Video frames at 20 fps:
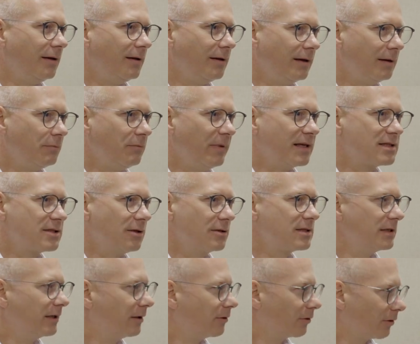uh, it makes
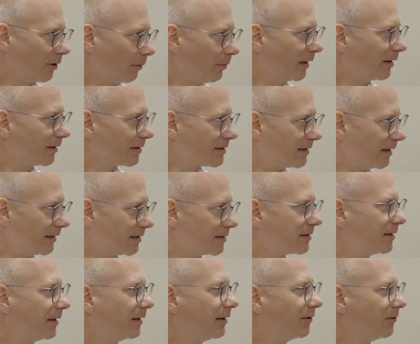also economical sense
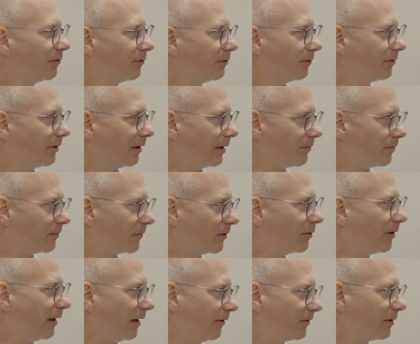then to um,
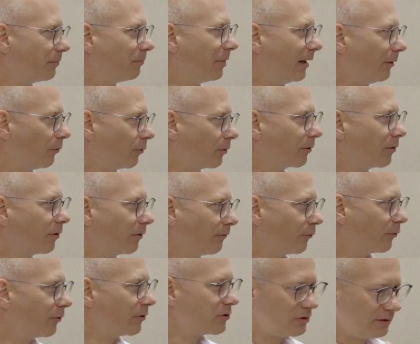to have the power
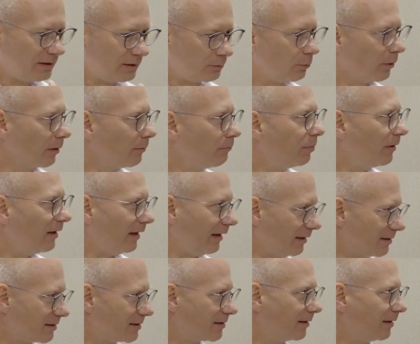conversion at one
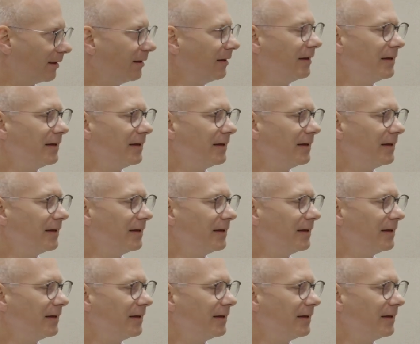place. Yeah?